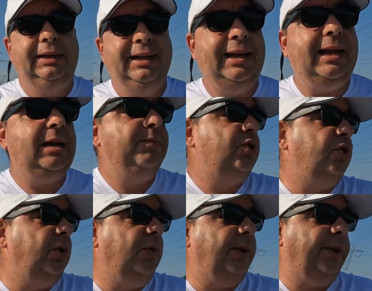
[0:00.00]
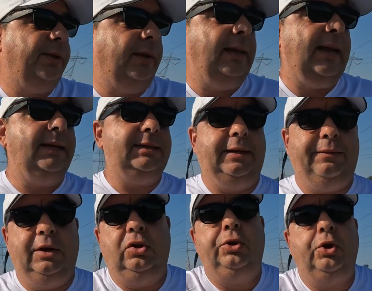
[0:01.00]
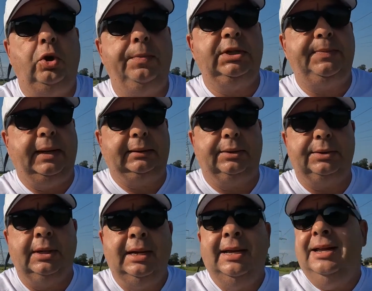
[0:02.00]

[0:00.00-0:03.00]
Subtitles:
And that comes true with a lot of stuff, including home inspectors.